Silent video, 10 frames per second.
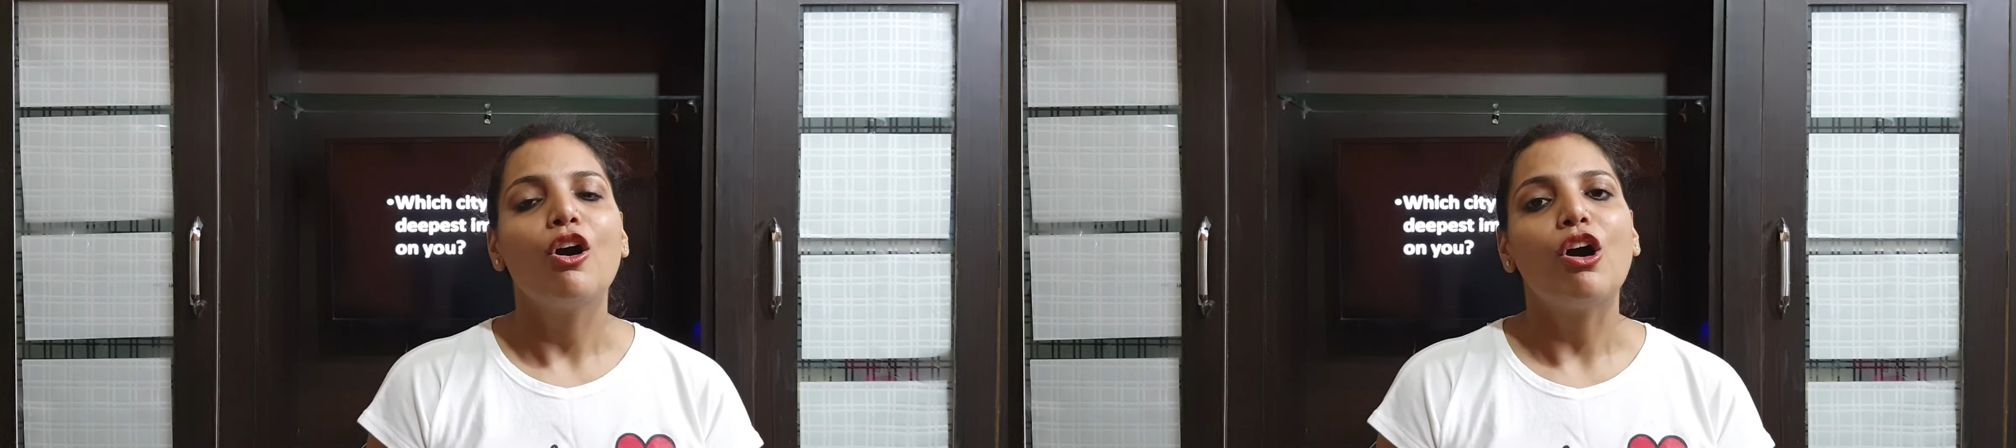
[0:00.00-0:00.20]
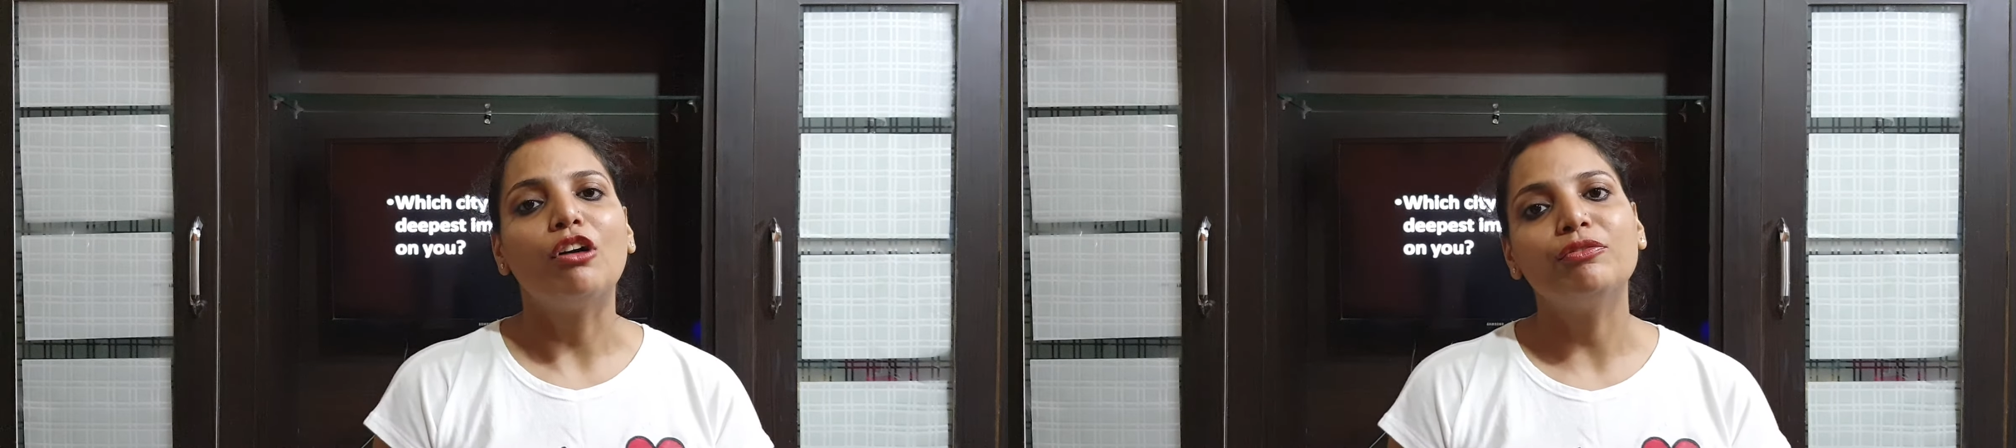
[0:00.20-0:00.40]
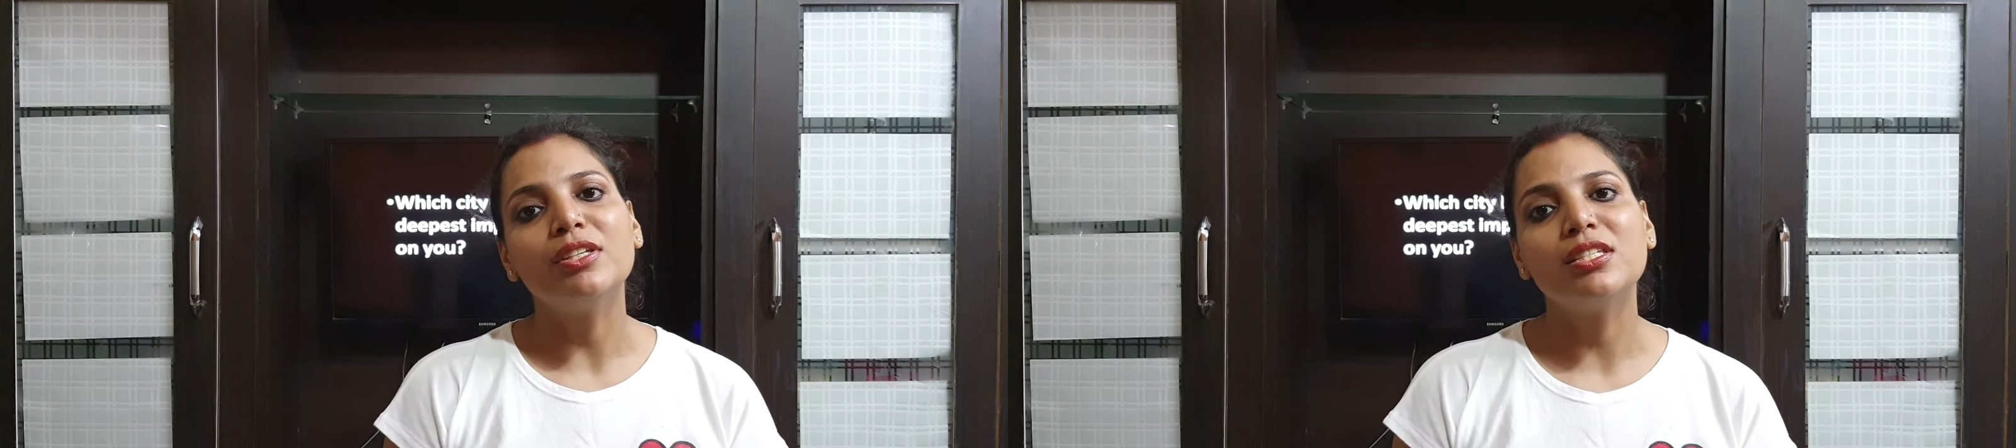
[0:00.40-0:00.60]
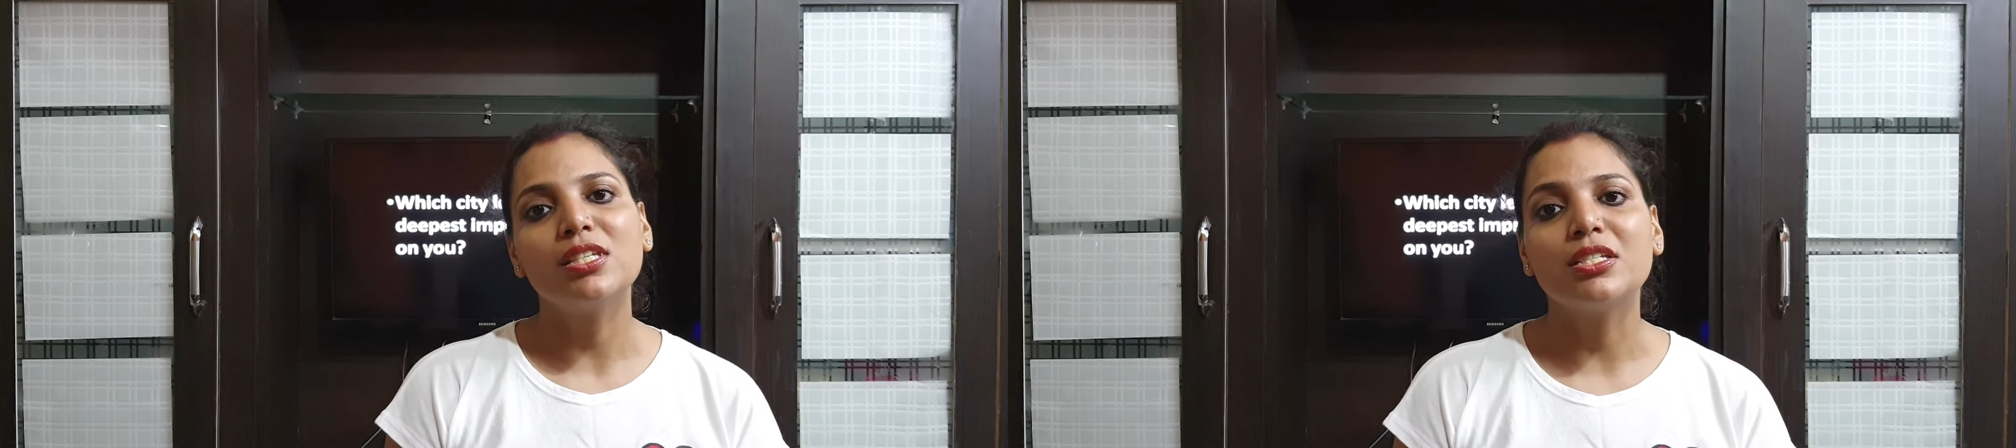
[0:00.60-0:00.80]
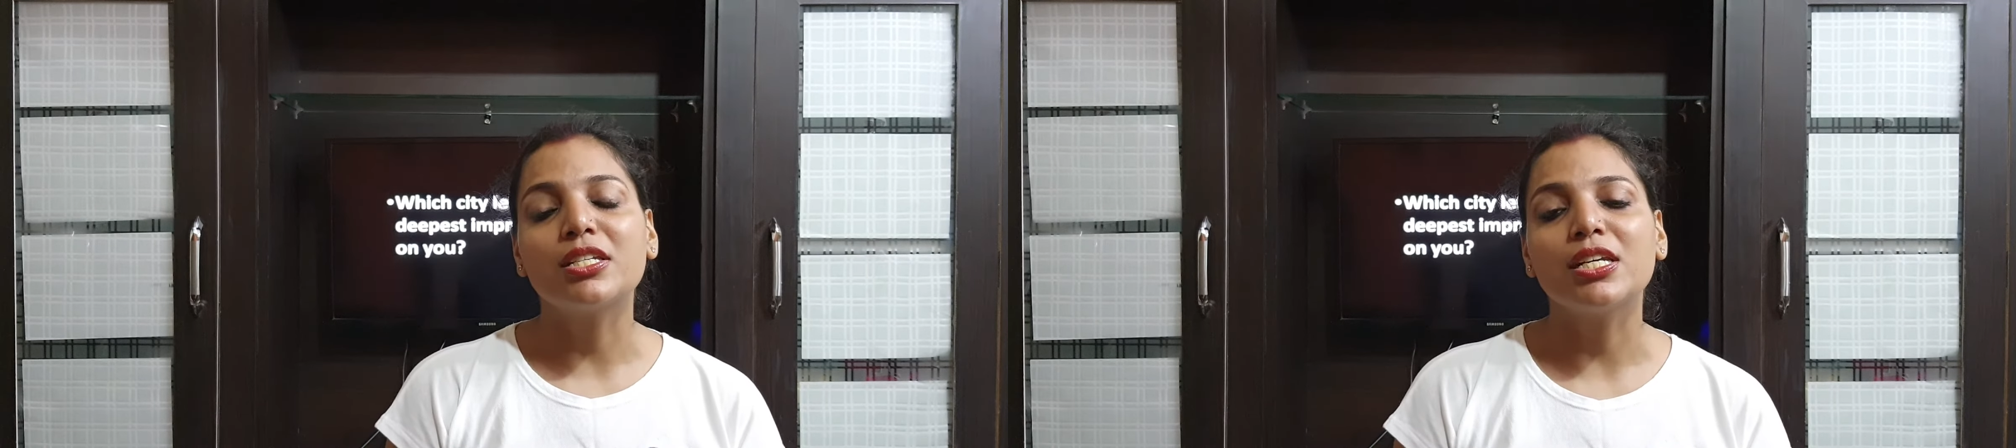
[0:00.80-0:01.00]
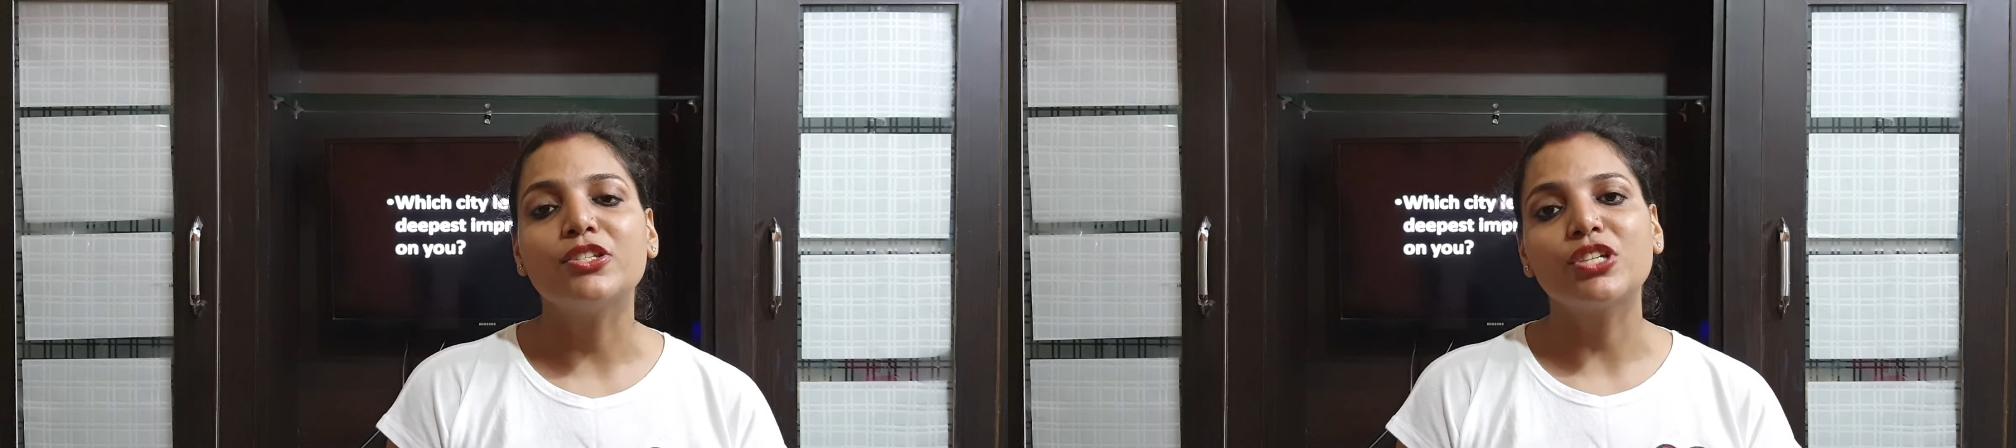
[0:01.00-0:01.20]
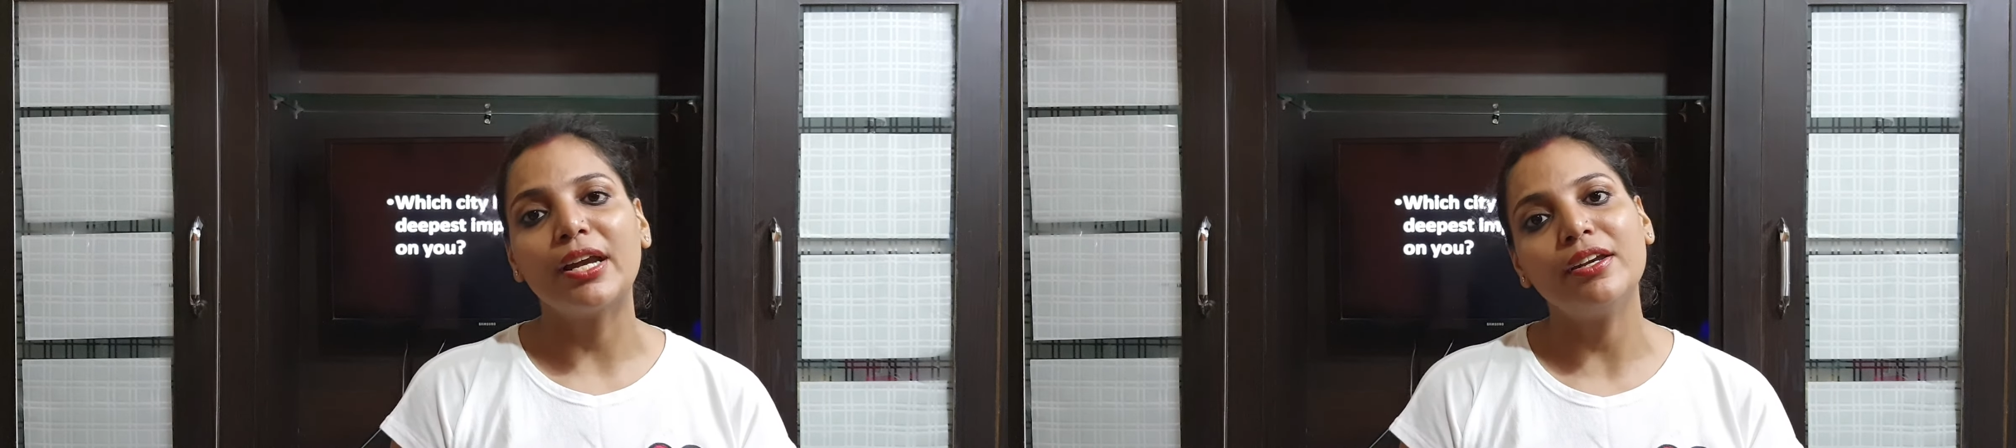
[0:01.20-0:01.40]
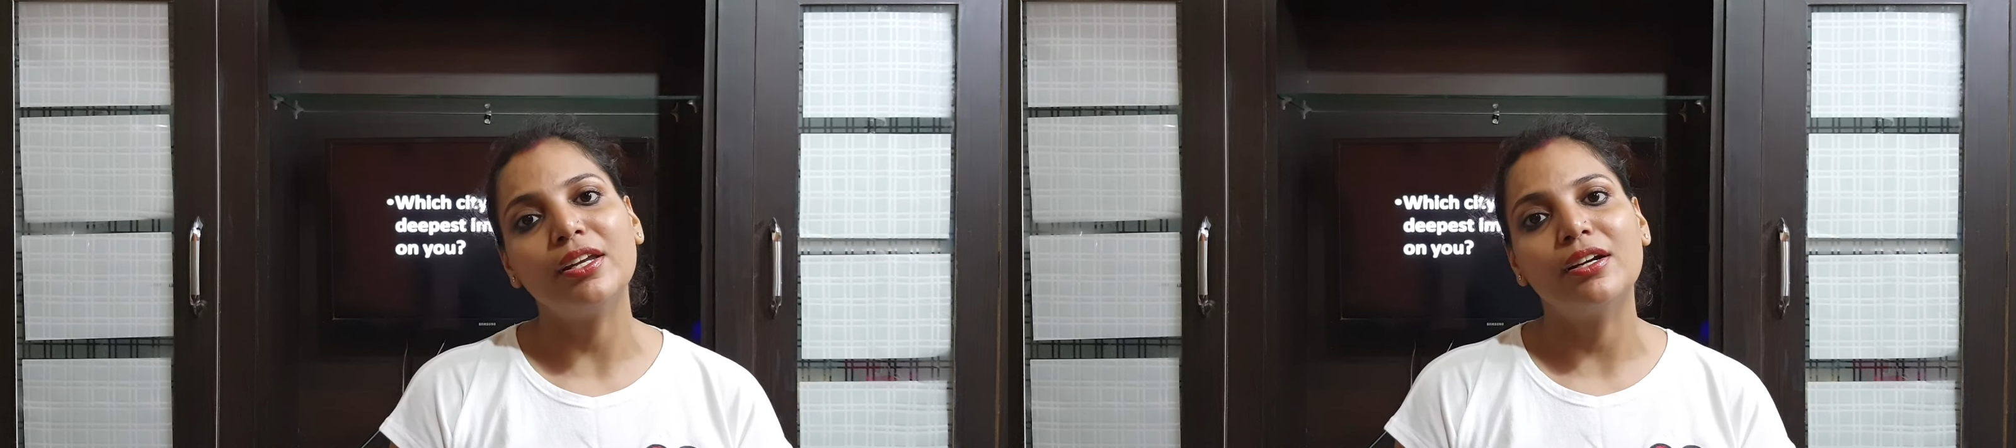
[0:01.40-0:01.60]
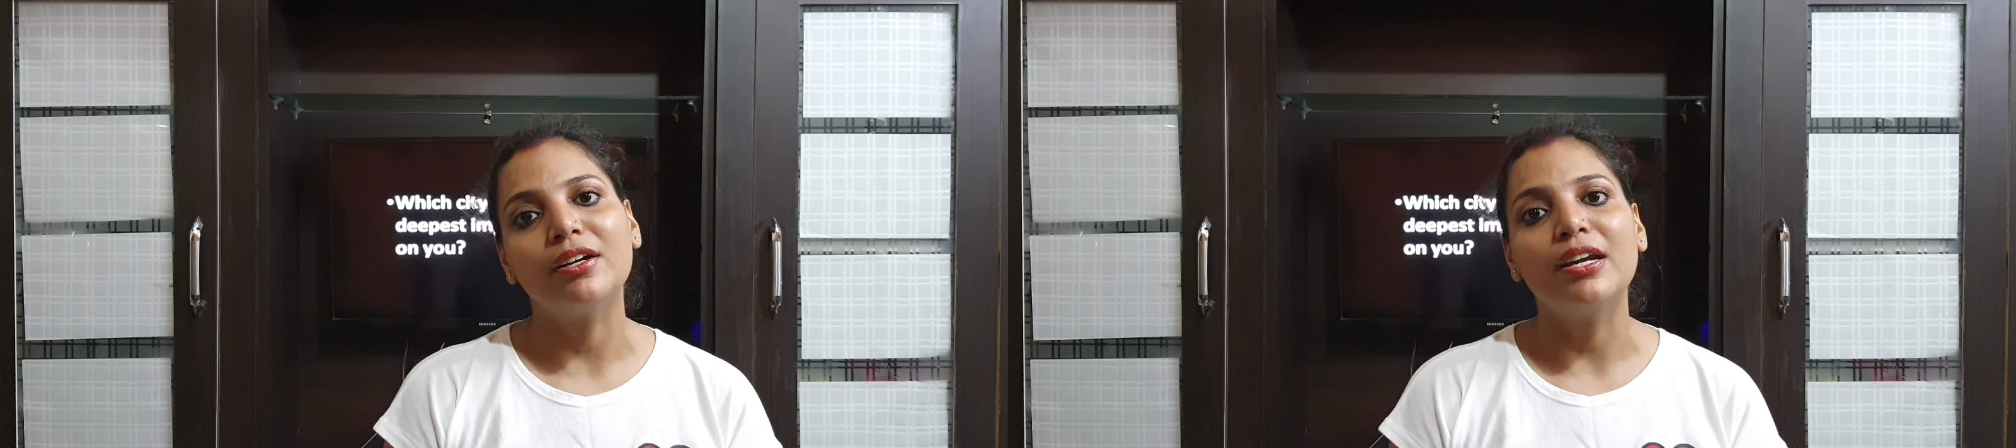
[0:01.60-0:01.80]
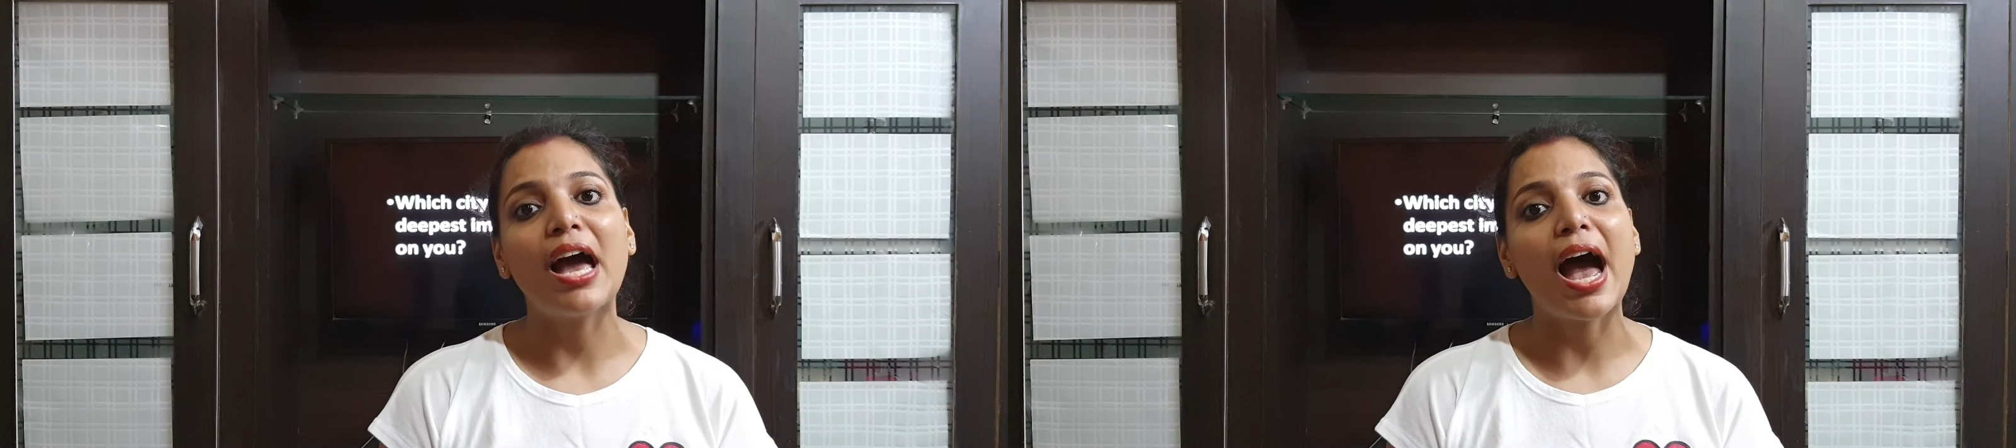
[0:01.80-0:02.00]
of the city Chandigarh